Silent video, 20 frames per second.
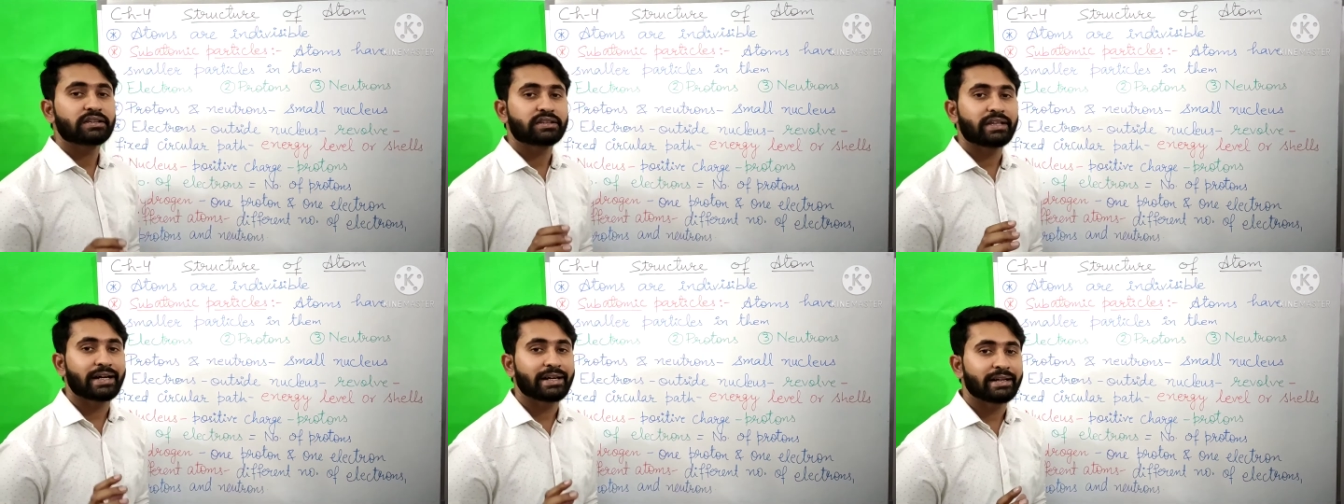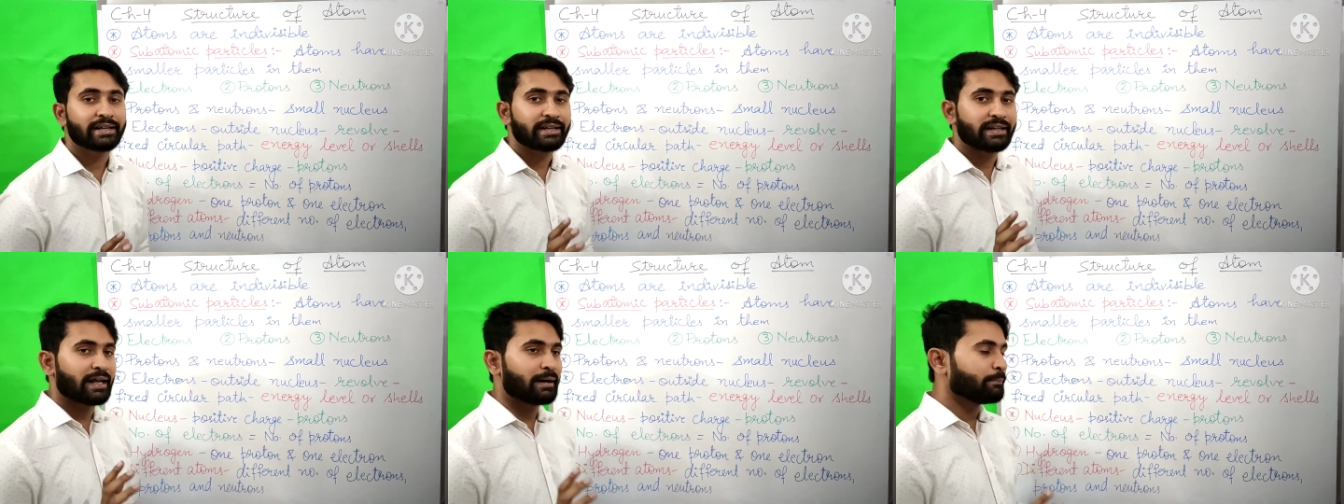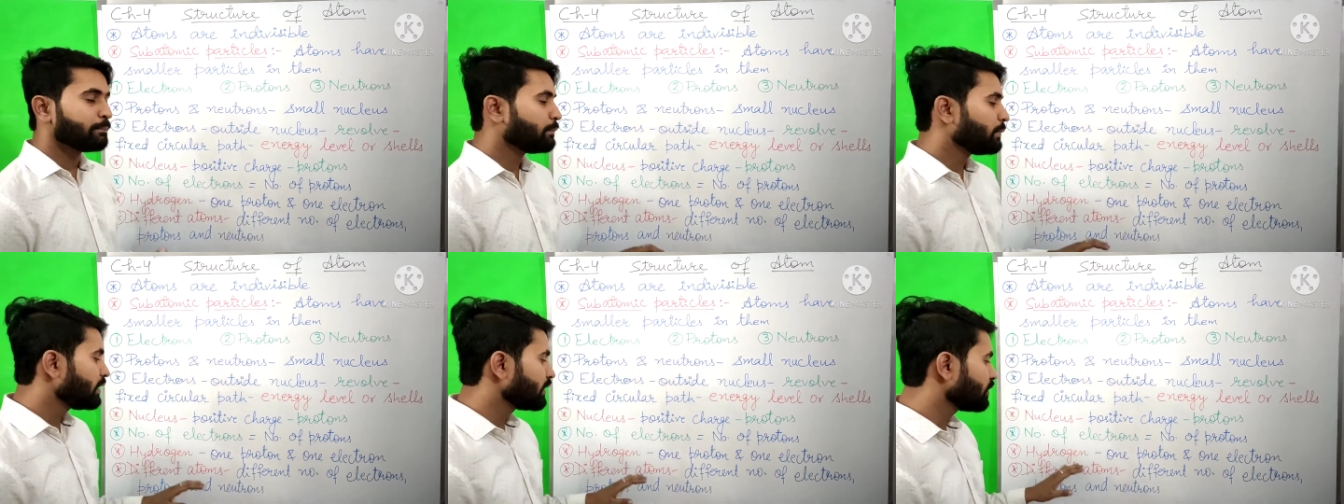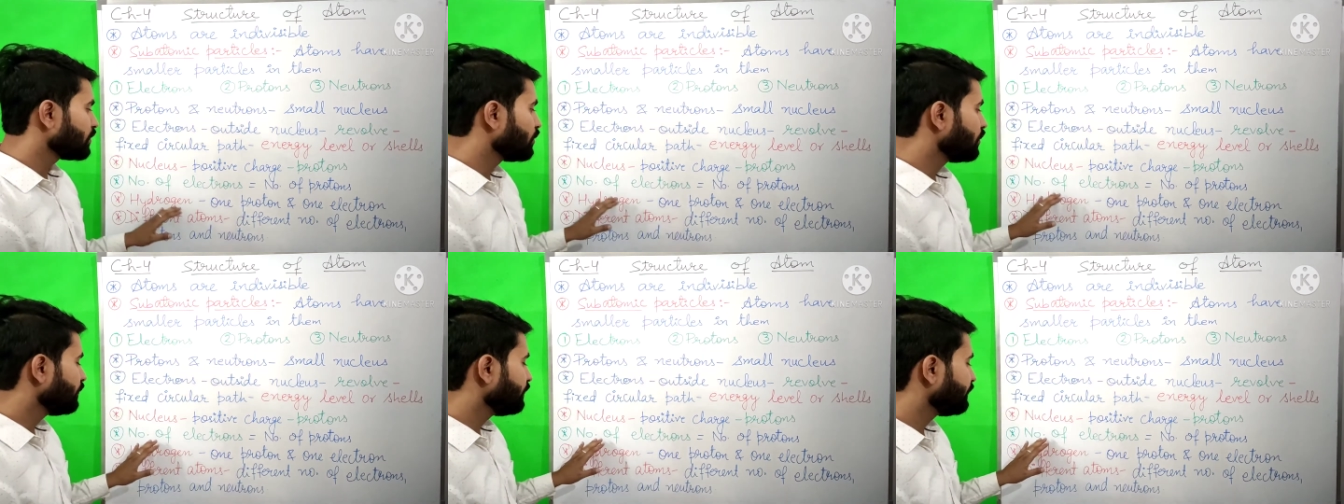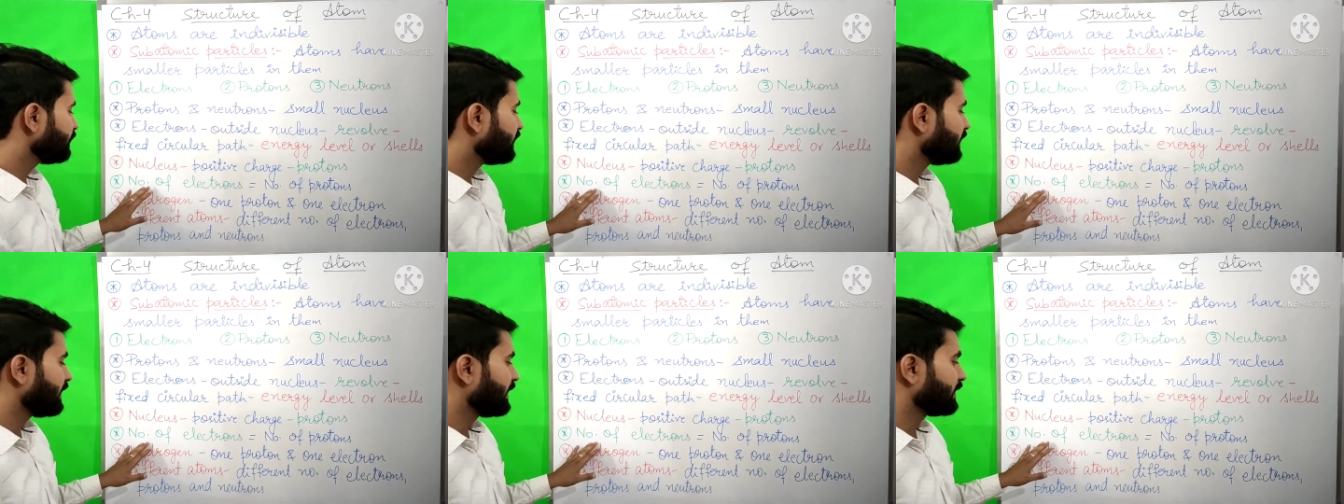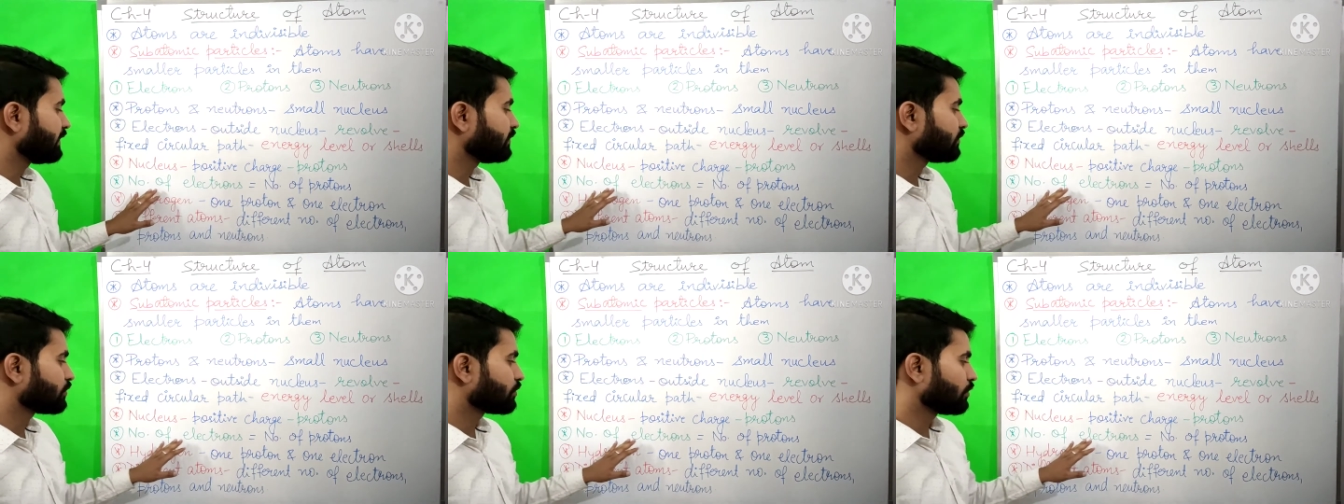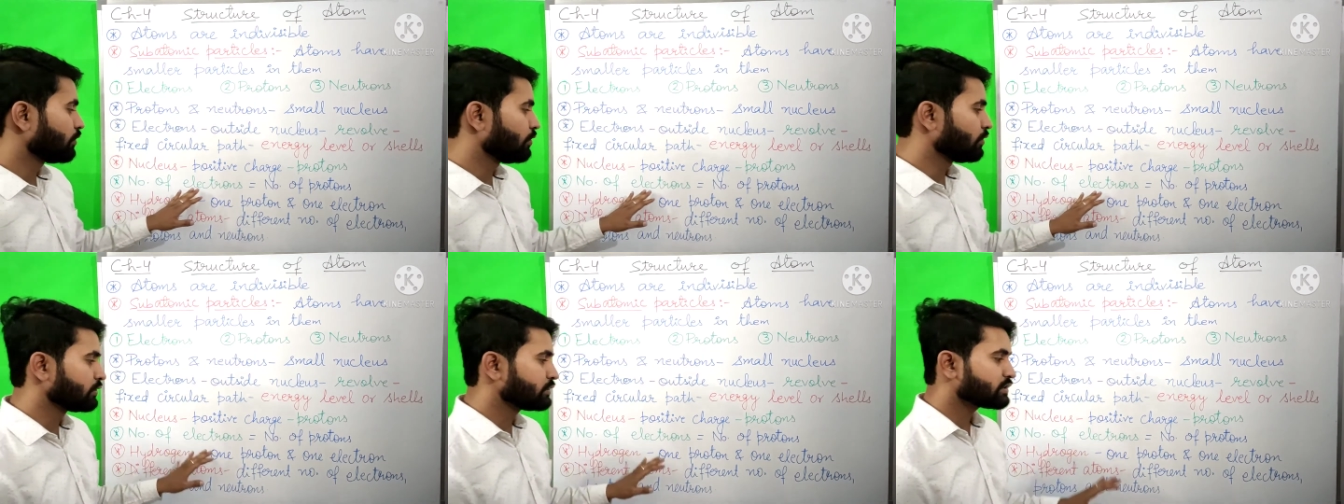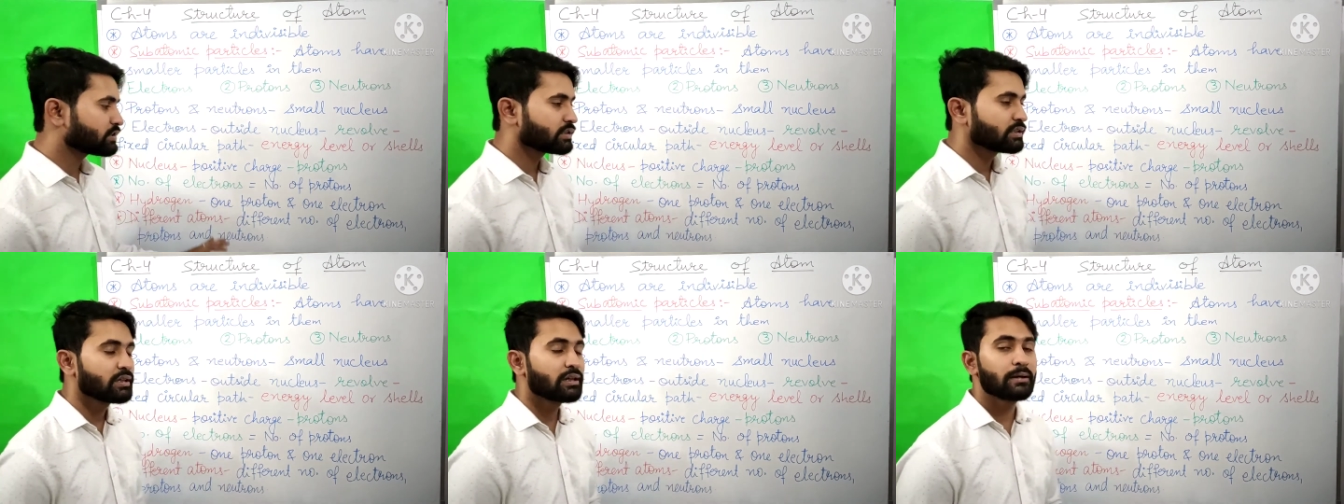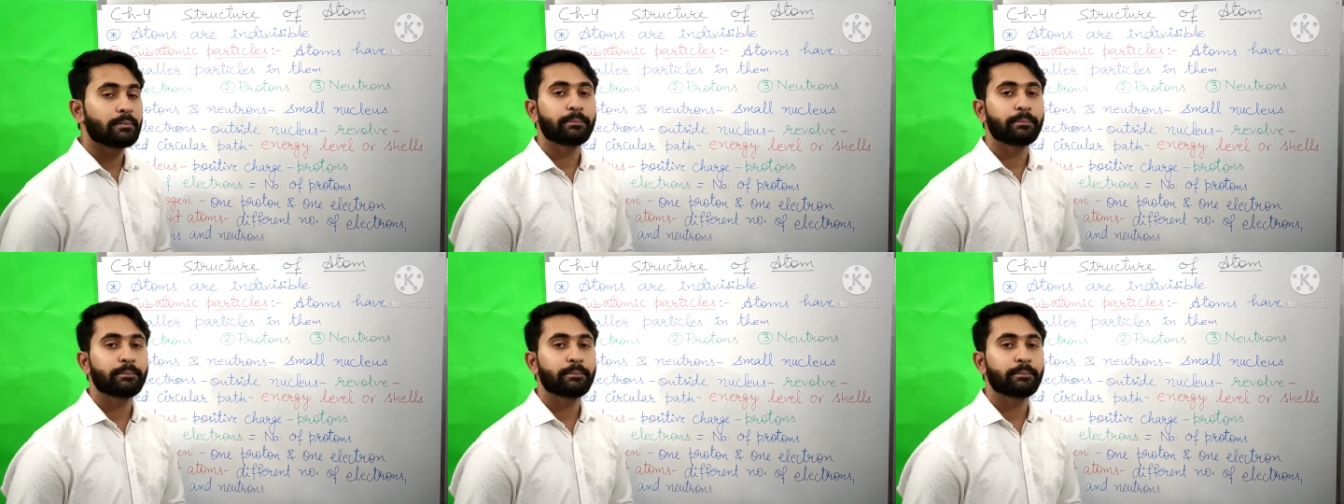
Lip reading: The number of electrons